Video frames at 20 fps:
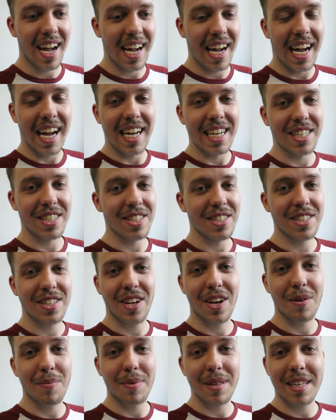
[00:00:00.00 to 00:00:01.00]
I just
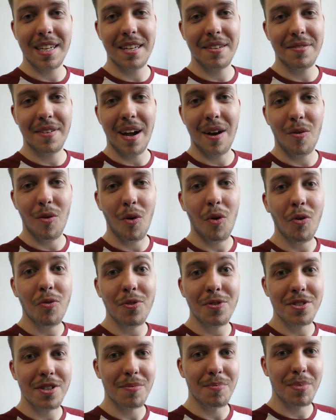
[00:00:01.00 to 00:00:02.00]
can't believe how
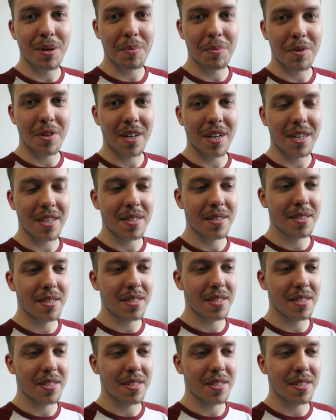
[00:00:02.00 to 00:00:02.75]
awful some people are.